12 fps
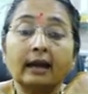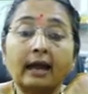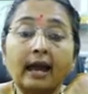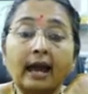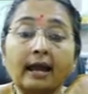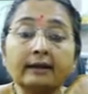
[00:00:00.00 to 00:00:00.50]

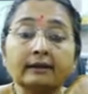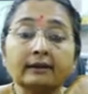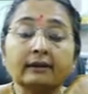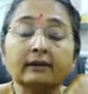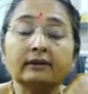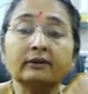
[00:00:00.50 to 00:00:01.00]
And
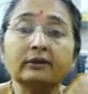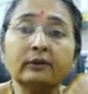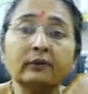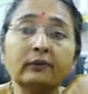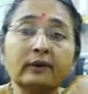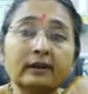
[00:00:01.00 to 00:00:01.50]

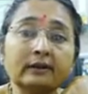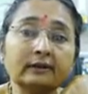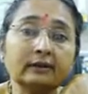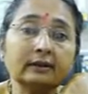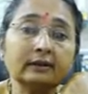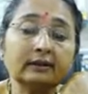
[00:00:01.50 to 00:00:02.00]

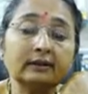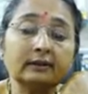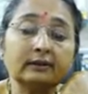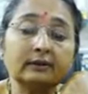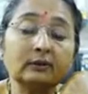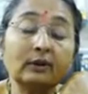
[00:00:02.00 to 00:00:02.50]
different
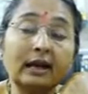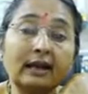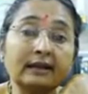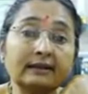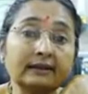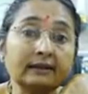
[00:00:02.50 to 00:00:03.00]

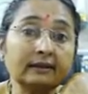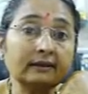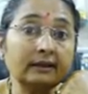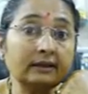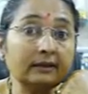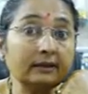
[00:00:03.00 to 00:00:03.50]
trials
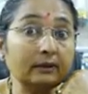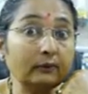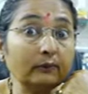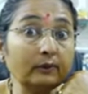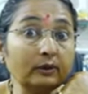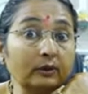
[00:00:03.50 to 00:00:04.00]
needed
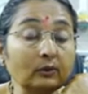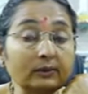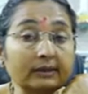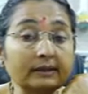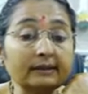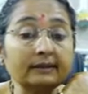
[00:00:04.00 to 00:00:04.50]
different
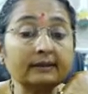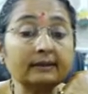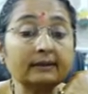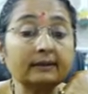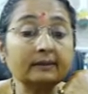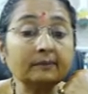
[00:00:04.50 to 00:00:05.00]
doses.
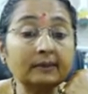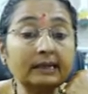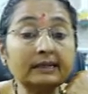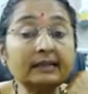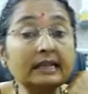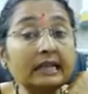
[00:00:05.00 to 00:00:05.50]

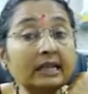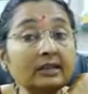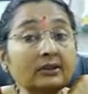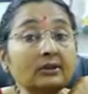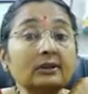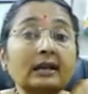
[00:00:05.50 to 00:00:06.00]
Means
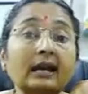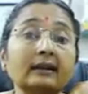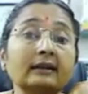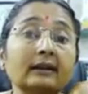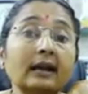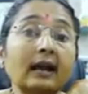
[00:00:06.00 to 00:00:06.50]
each
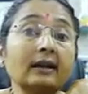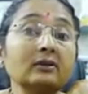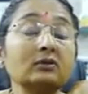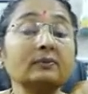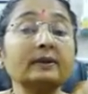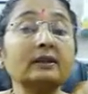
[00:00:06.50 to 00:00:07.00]
child has
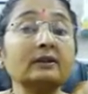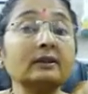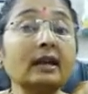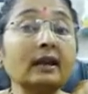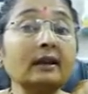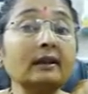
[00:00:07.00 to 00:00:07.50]
to be
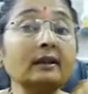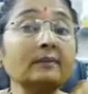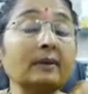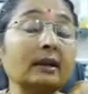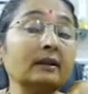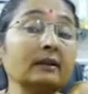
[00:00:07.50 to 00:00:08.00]

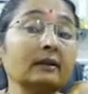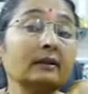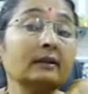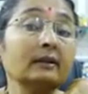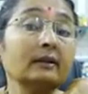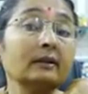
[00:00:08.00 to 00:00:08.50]
tailor-made
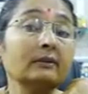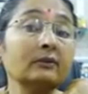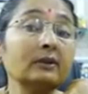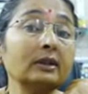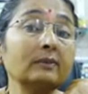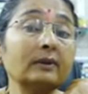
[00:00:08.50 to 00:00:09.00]

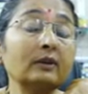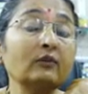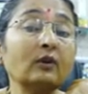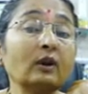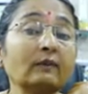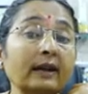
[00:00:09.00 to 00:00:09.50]
treatment
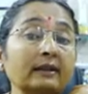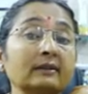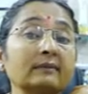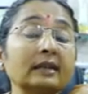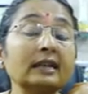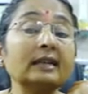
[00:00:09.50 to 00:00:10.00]
for
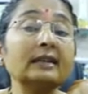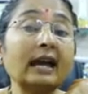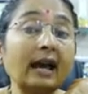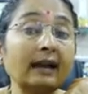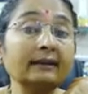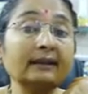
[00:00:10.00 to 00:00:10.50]
vitamin D
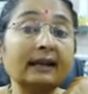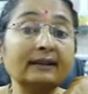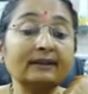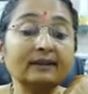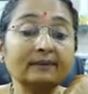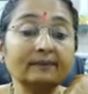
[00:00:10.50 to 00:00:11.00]
and
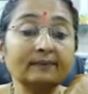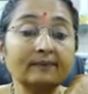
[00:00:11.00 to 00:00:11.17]
calcium.